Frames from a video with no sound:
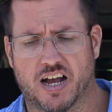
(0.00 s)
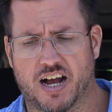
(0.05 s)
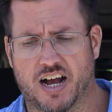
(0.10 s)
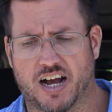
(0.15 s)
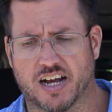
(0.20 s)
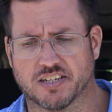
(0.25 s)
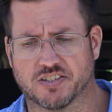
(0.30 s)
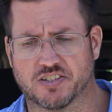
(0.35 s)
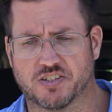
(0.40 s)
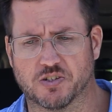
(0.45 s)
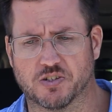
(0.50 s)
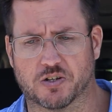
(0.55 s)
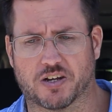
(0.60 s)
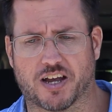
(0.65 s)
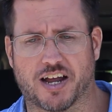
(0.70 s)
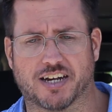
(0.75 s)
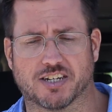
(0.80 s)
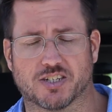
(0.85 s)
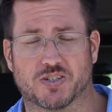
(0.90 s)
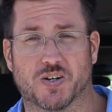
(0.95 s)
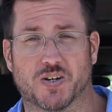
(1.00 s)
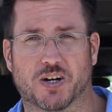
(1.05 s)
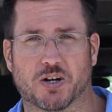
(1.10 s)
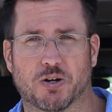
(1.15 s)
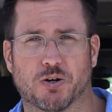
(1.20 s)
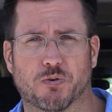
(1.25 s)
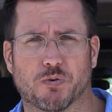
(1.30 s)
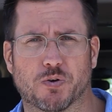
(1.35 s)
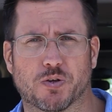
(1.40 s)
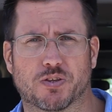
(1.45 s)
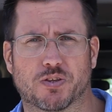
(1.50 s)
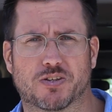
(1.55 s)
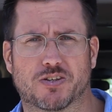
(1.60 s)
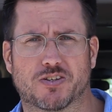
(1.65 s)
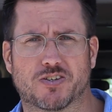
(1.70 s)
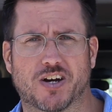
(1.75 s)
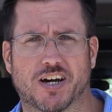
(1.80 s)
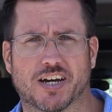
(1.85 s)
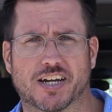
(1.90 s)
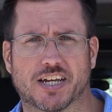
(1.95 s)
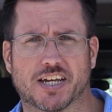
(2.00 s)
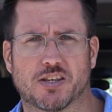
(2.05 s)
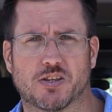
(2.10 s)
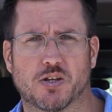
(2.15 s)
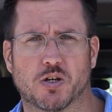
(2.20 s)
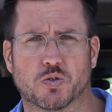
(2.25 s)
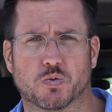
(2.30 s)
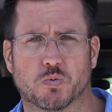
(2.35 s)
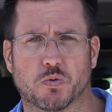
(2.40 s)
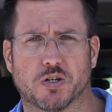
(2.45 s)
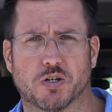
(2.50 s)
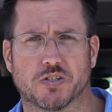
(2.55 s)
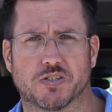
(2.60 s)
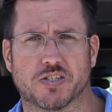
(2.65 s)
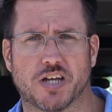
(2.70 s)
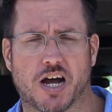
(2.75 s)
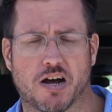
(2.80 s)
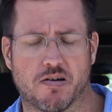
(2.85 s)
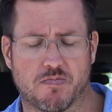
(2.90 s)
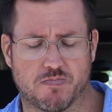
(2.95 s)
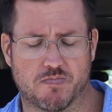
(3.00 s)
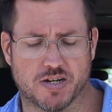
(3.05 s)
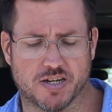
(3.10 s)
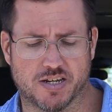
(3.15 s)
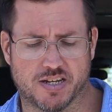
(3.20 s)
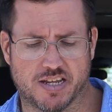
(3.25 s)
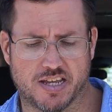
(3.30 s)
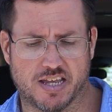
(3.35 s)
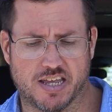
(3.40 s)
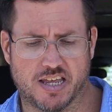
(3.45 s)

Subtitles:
I still kind of struggle with trying to get those words out, but